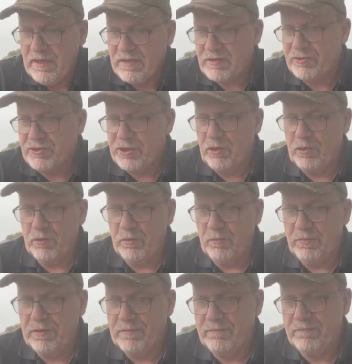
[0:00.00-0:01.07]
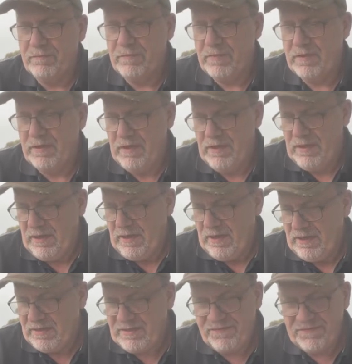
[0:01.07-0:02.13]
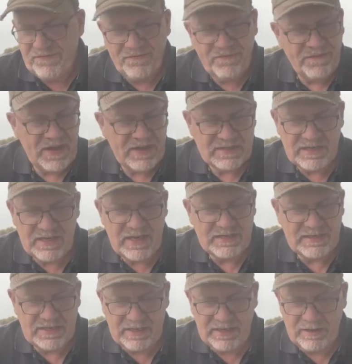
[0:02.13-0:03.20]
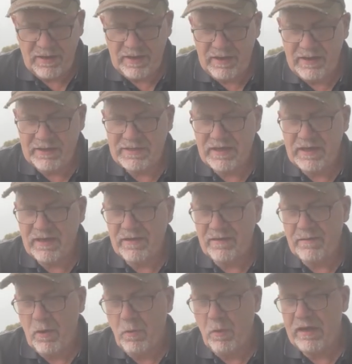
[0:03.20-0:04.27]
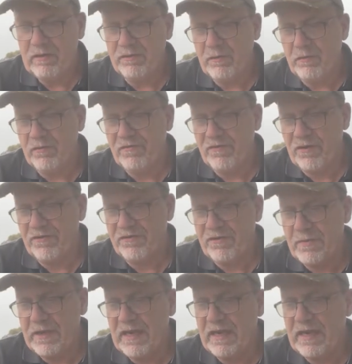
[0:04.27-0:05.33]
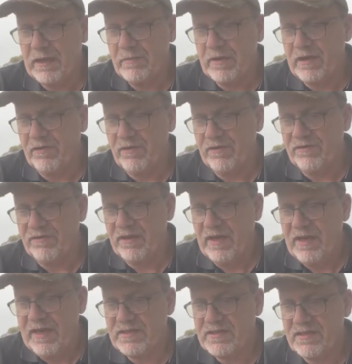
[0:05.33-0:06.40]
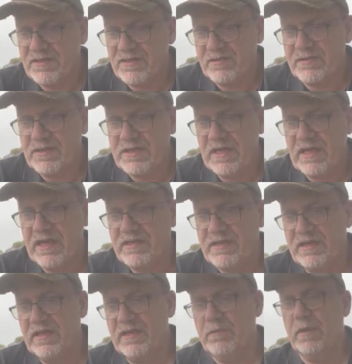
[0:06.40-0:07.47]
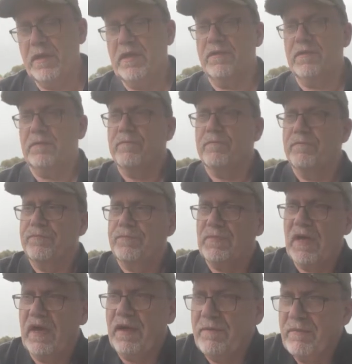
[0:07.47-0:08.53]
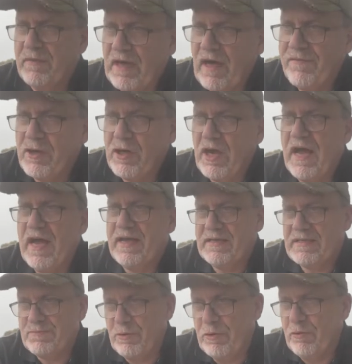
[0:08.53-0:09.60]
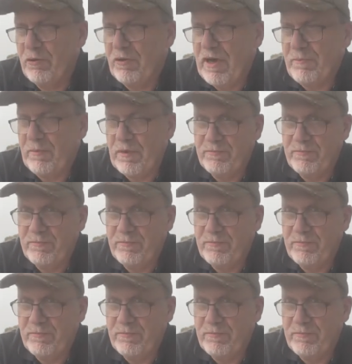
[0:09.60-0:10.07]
So Job, it's a fascinating, it's a well-known verse, the beginning, because it's associated with the Covenant Eyes program,